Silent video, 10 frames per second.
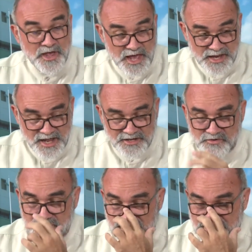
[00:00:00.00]
and
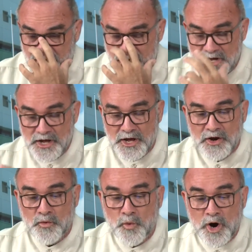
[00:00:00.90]
education.
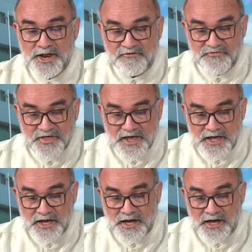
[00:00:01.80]
One of the